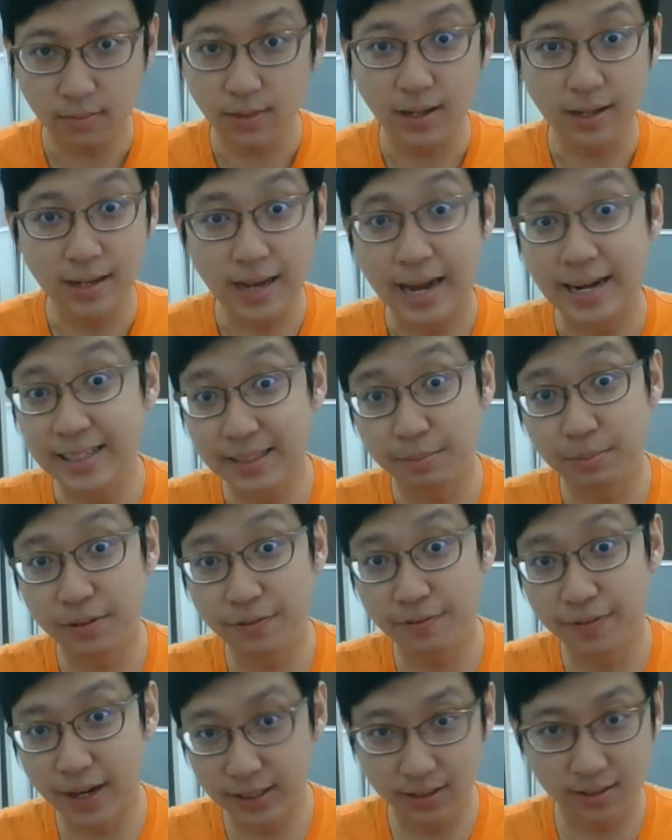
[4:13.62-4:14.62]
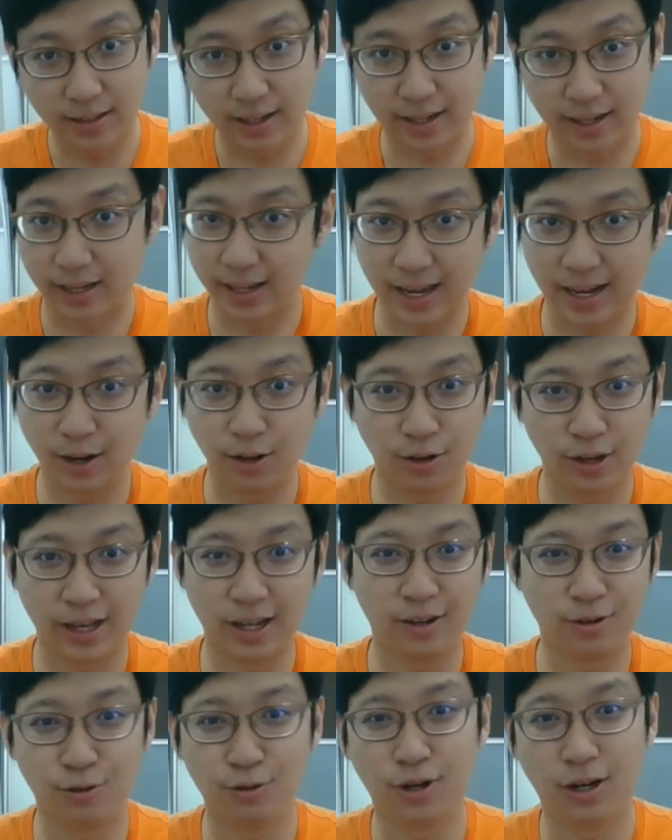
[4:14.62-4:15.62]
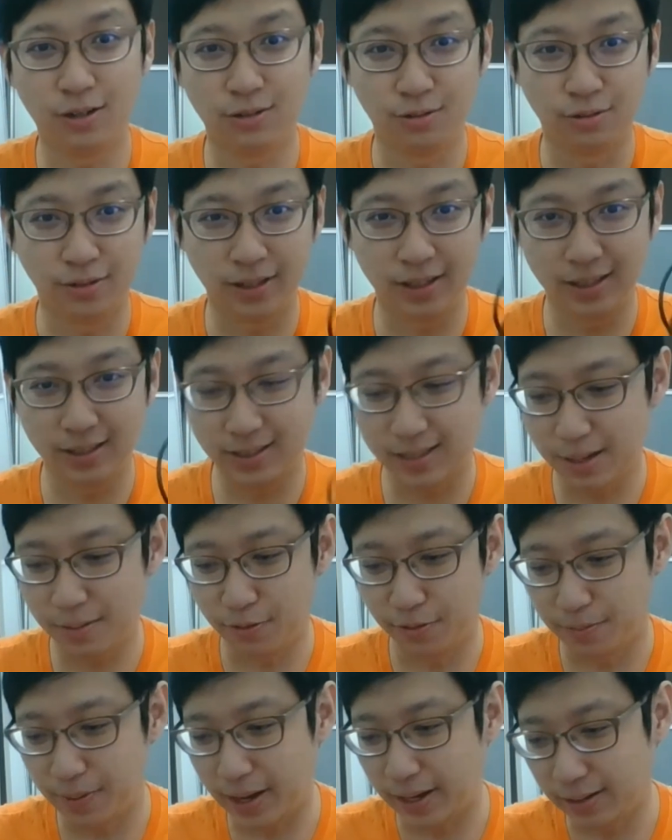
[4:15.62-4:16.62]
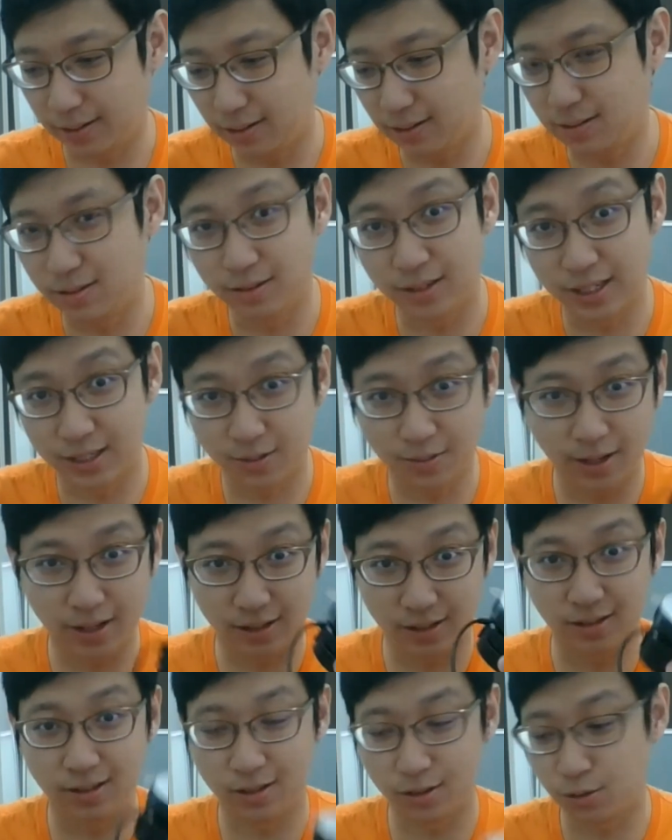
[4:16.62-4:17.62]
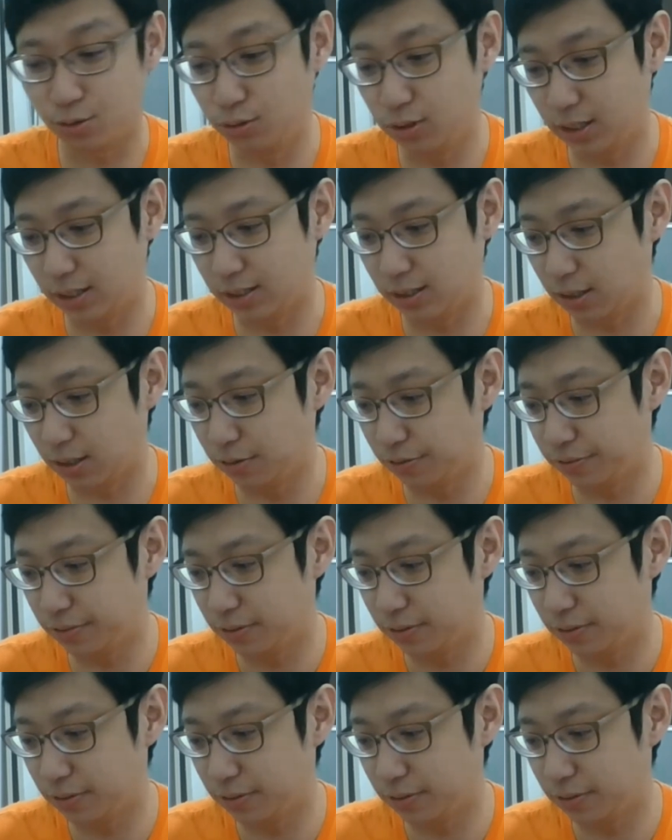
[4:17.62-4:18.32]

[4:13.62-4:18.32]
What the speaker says: I need something fast, and I cannot go out during this time of buying this, so that's why it's good itself.